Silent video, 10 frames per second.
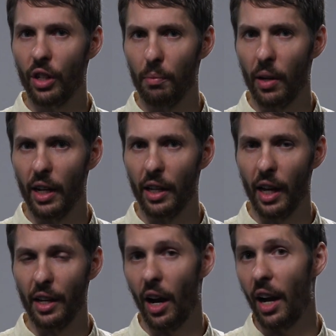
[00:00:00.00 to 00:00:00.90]

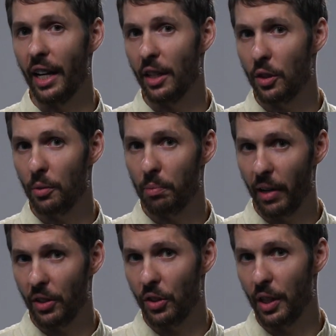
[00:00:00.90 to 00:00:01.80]
and high
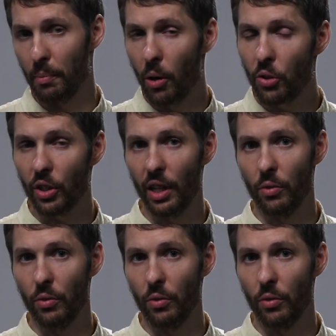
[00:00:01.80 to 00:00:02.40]
expressed the emotion